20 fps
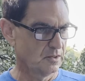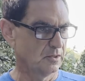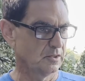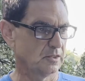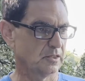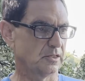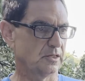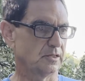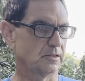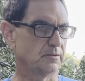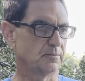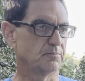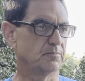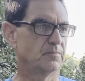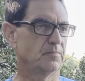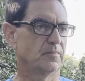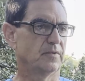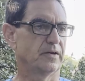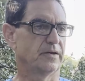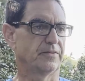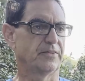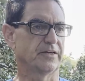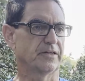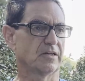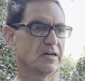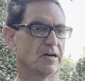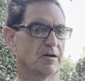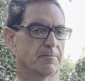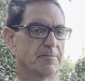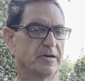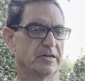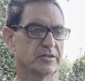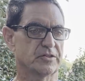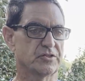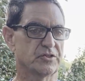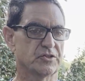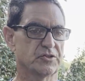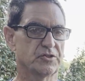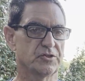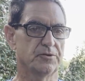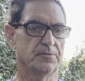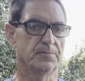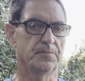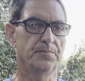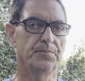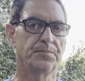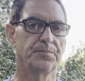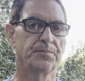I think an aquaponics system